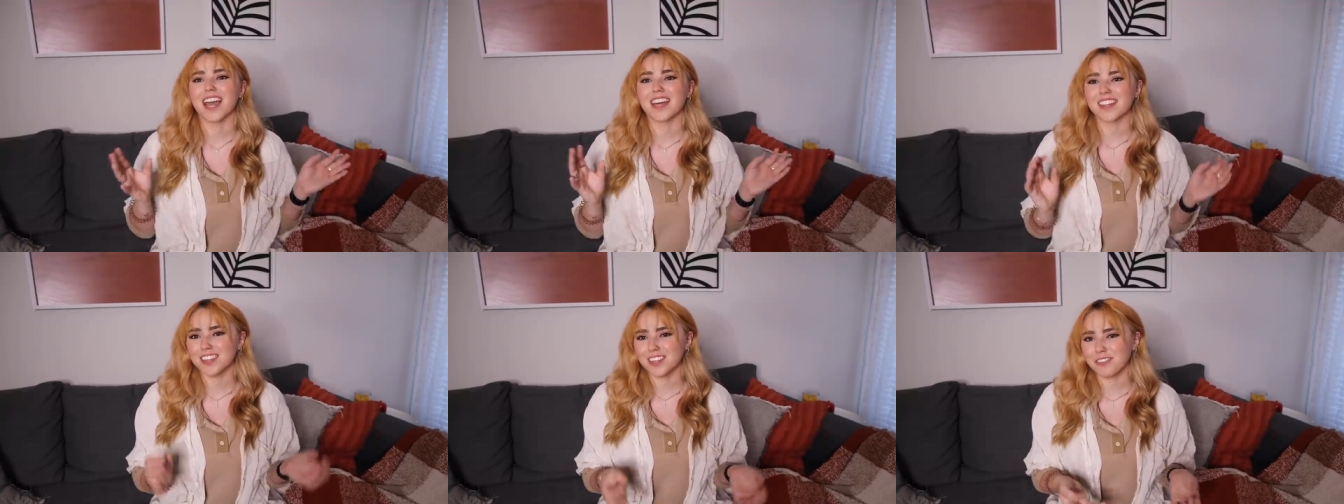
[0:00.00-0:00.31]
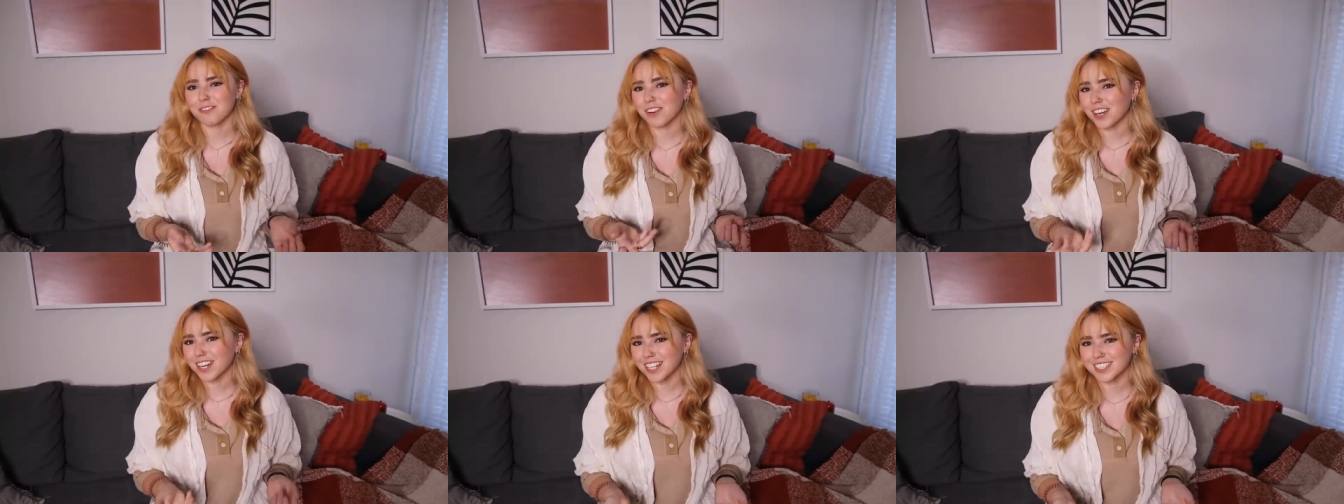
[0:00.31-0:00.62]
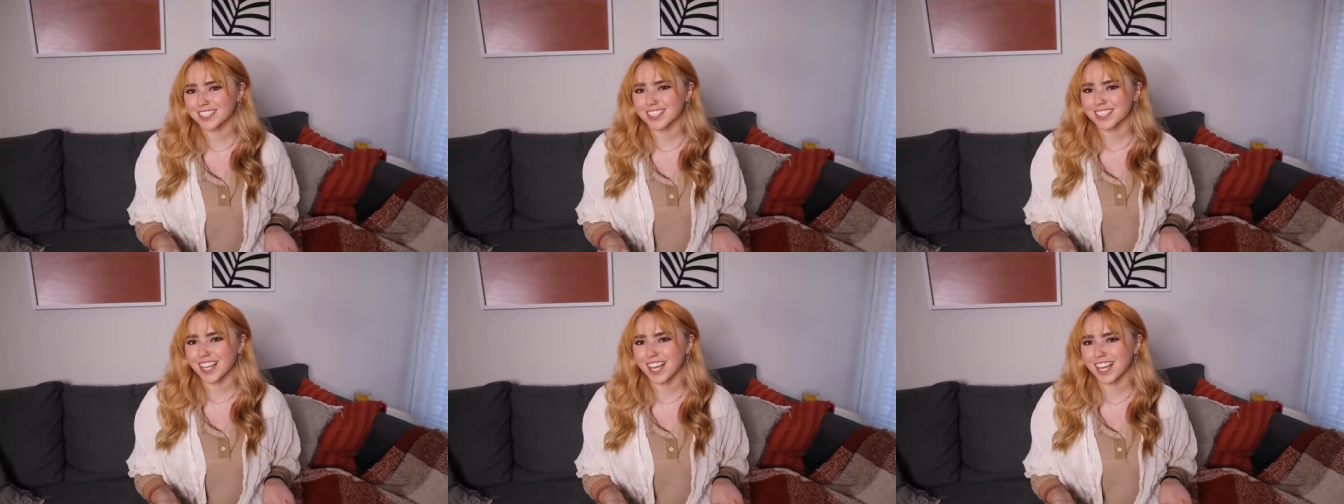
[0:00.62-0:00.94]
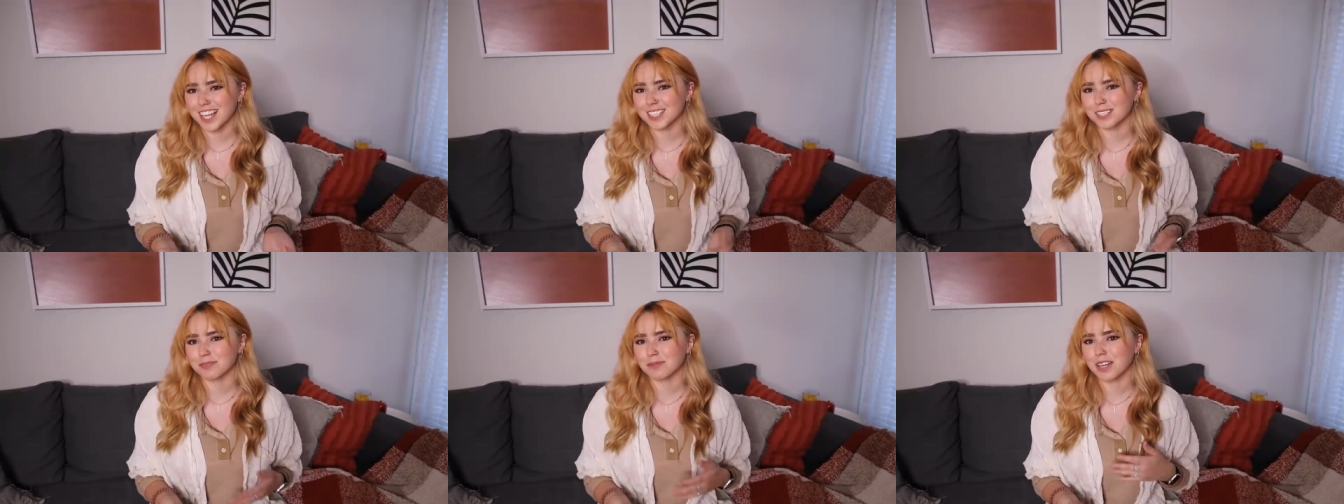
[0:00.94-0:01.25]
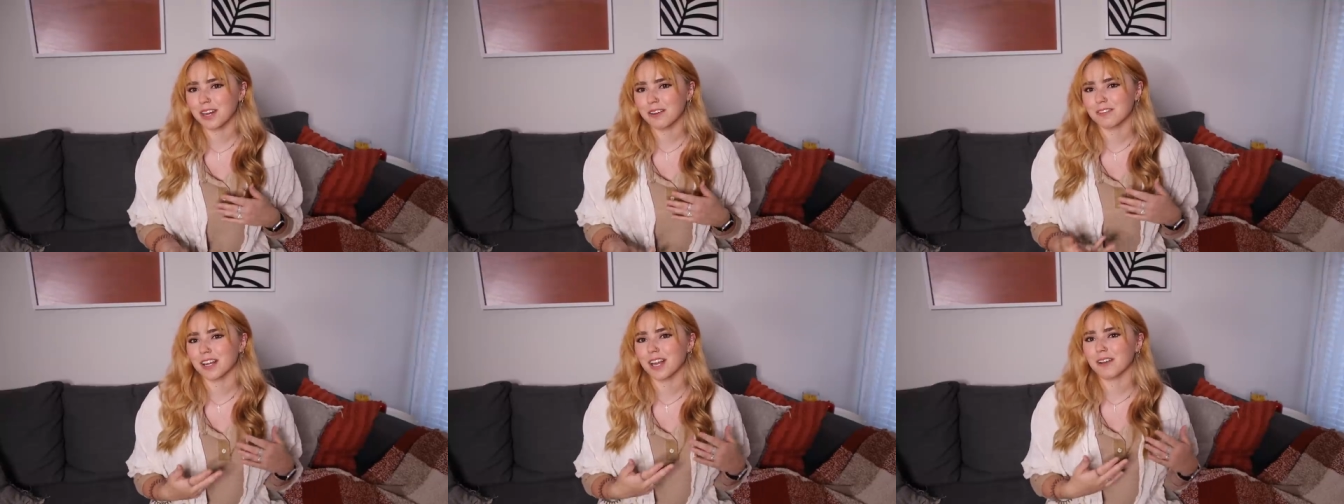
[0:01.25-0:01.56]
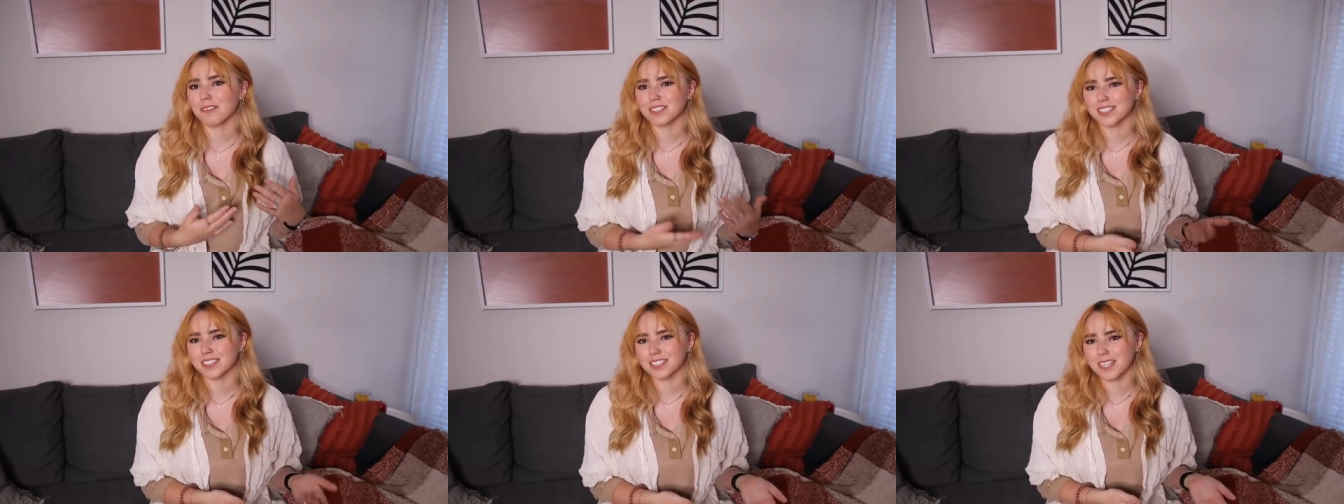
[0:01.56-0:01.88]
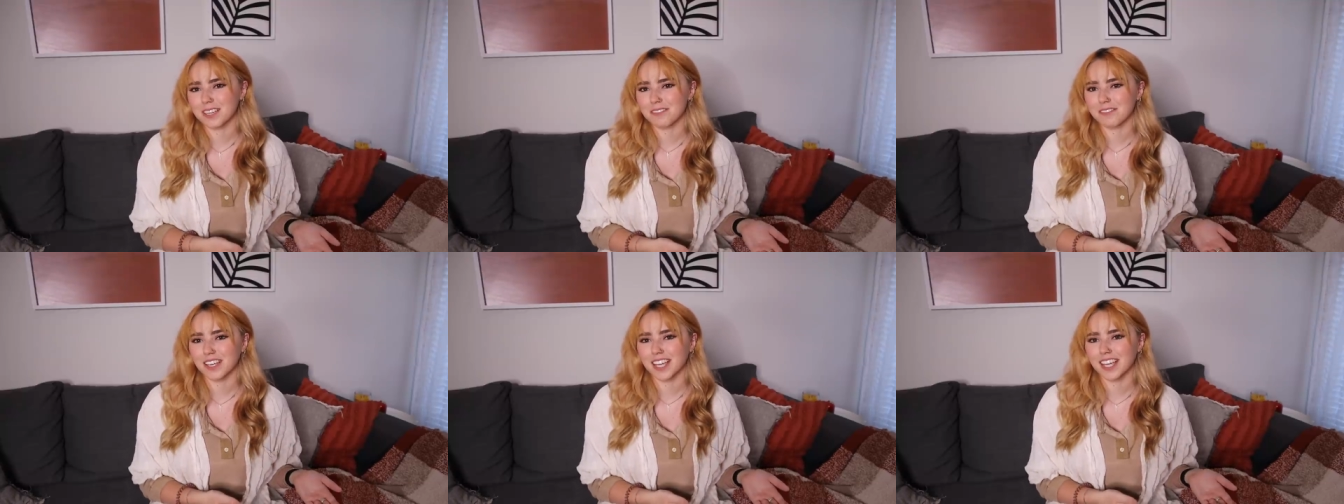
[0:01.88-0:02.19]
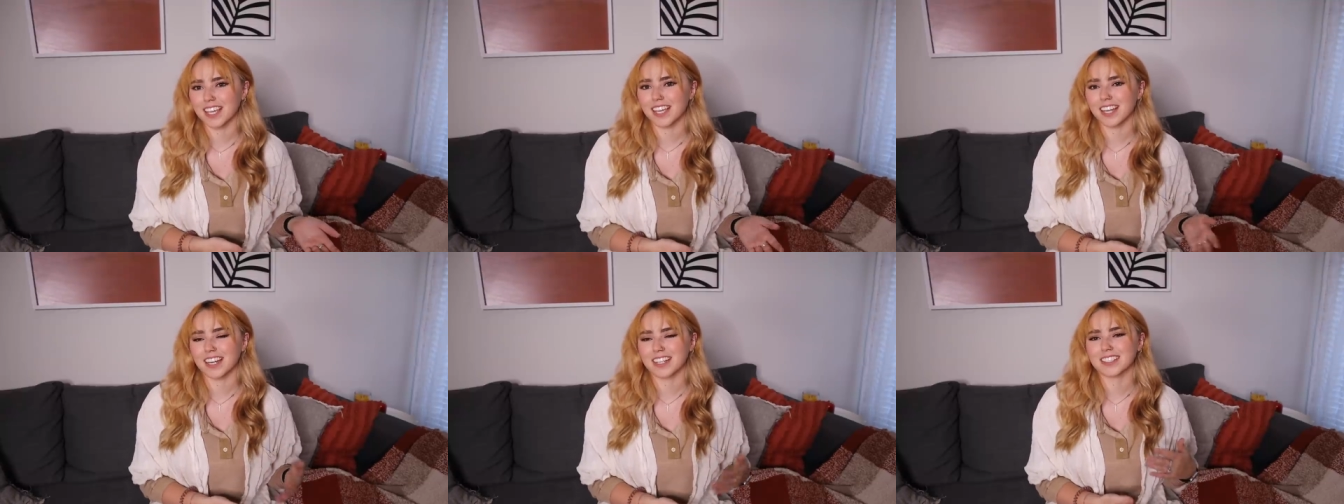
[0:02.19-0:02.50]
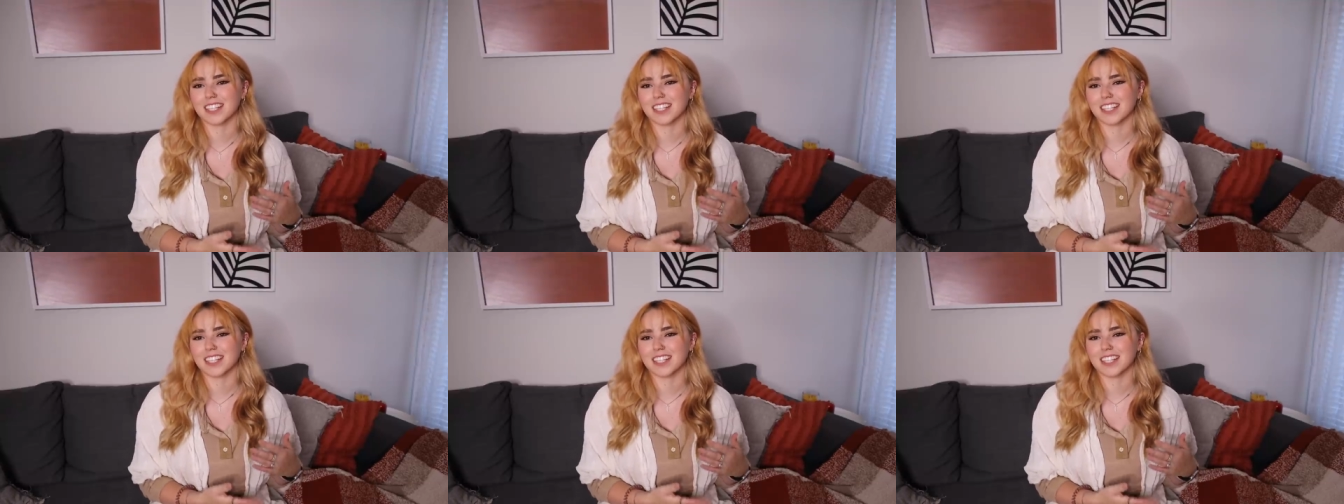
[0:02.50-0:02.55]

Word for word: And then the funniest thing is whenever I was leaving and I